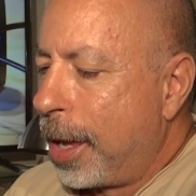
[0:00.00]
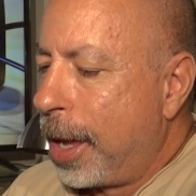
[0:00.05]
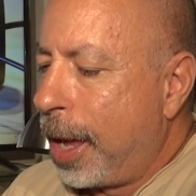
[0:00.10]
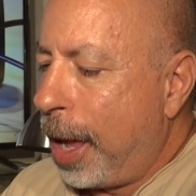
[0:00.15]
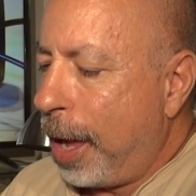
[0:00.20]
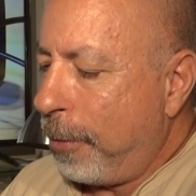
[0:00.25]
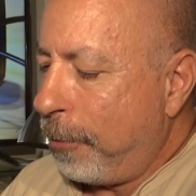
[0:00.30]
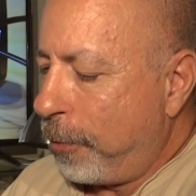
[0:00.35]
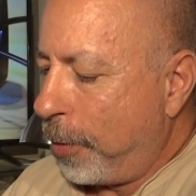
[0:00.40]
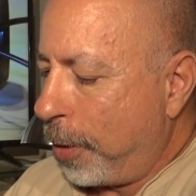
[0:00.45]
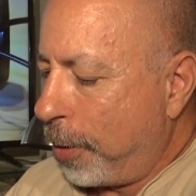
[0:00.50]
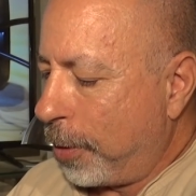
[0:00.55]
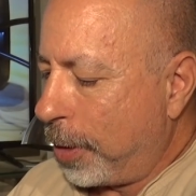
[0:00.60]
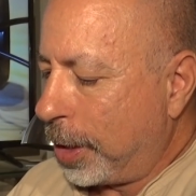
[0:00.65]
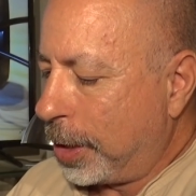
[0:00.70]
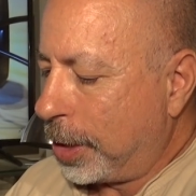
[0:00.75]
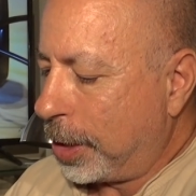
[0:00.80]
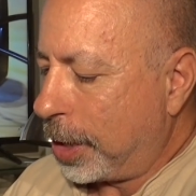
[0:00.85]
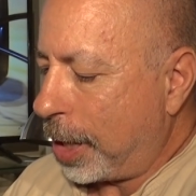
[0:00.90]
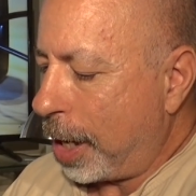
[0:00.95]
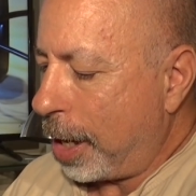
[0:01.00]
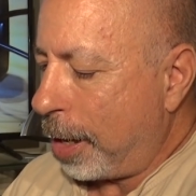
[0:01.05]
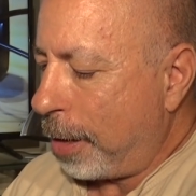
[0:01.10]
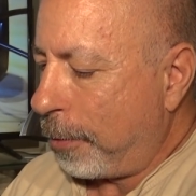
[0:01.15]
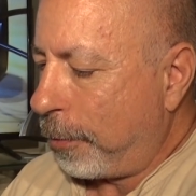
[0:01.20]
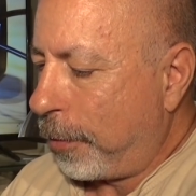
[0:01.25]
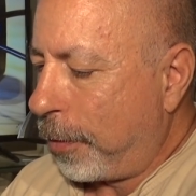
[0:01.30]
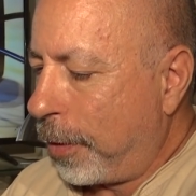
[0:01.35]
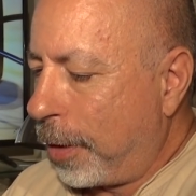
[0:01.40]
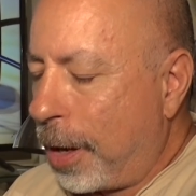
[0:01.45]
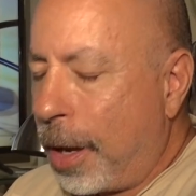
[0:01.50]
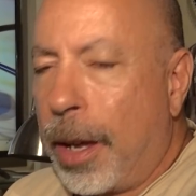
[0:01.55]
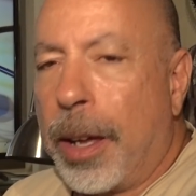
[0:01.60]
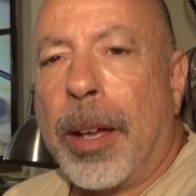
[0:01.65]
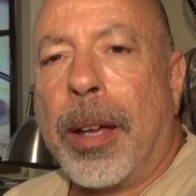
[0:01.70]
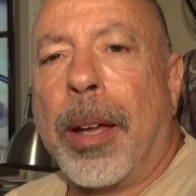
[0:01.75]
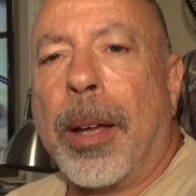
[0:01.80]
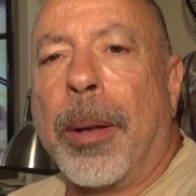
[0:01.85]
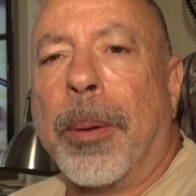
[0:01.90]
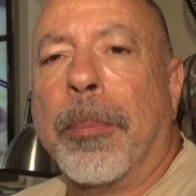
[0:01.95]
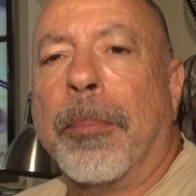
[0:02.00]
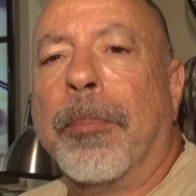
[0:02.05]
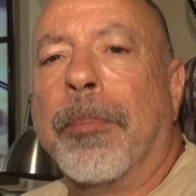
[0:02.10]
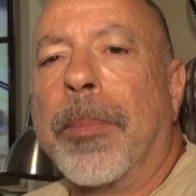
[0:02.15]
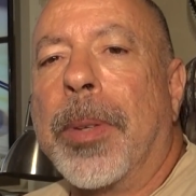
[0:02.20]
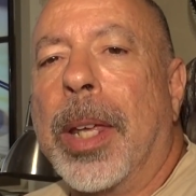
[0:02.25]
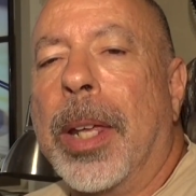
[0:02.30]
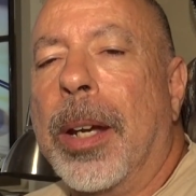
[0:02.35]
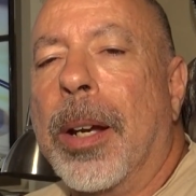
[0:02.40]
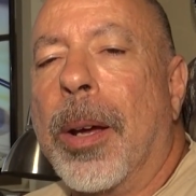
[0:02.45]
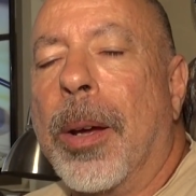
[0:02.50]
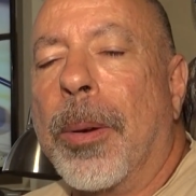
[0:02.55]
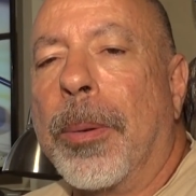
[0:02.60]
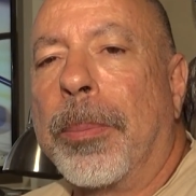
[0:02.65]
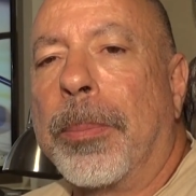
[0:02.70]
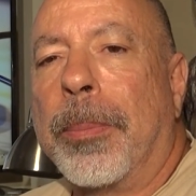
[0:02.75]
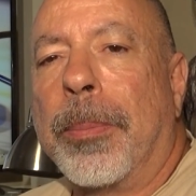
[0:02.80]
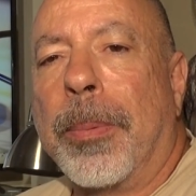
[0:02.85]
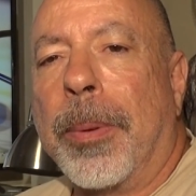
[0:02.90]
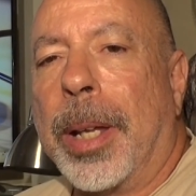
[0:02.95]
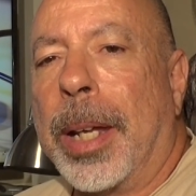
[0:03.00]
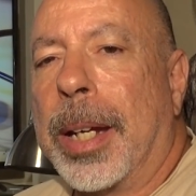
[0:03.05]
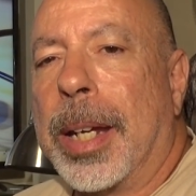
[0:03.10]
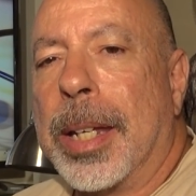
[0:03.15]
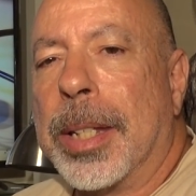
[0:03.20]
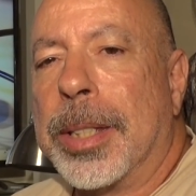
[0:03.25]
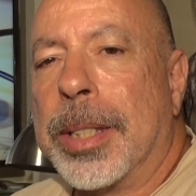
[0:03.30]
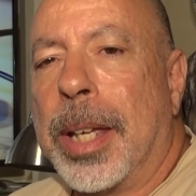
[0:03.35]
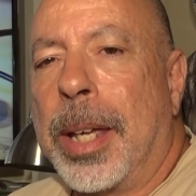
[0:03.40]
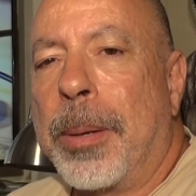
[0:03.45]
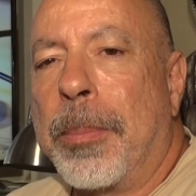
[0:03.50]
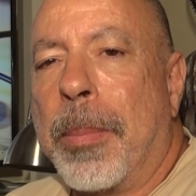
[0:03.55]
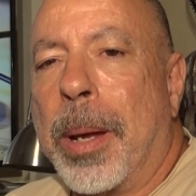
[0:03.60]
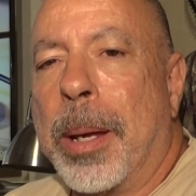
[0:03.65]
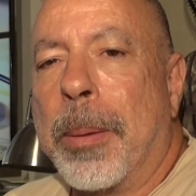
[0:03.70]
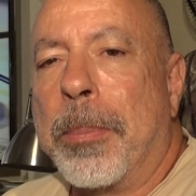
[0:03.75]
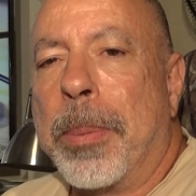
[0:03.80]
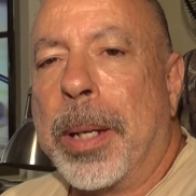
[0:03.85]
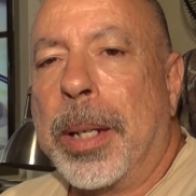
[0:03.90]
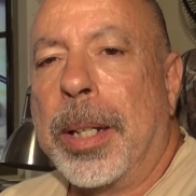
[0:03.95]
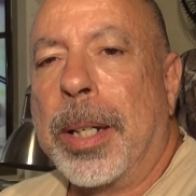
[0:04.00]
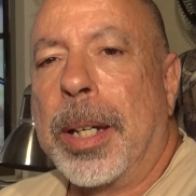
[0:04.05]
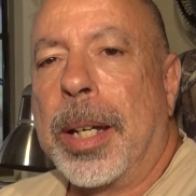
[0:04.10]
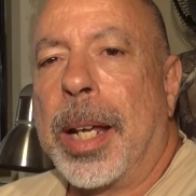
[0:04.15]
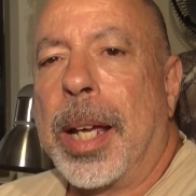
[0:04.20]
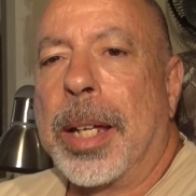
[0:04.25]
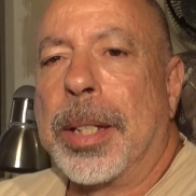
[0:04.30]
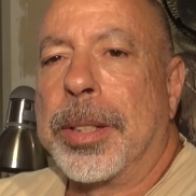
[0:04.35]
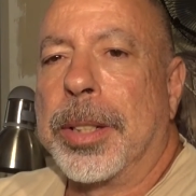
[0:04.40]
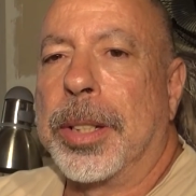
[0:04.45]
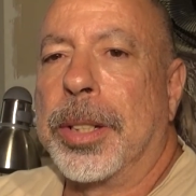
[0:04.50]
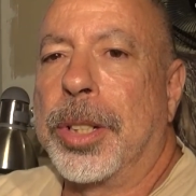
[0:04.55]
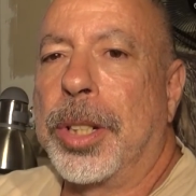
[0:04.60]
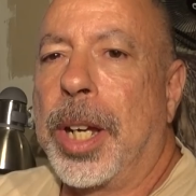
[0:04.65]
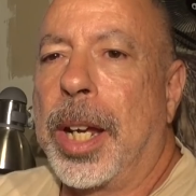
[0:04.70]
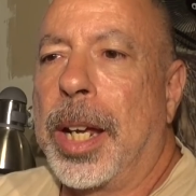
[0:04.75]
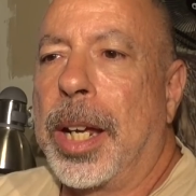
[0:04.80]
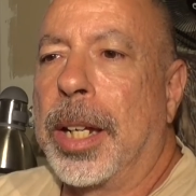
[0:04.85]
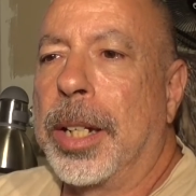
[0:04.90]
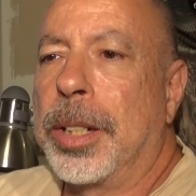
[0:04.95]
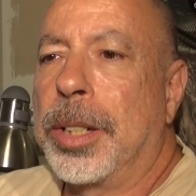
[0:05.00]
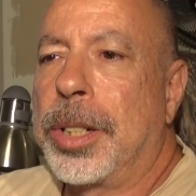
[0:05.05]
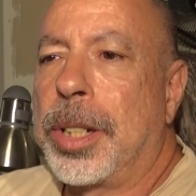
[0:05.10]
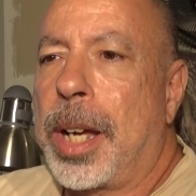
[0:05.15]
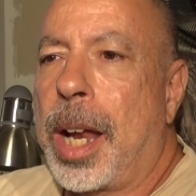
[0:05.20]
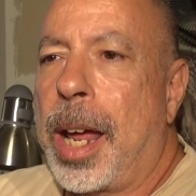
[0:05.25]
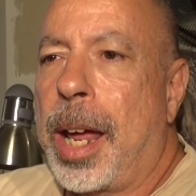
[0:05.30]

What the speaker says: headphone itself, like I said, my opinion hasn't changed.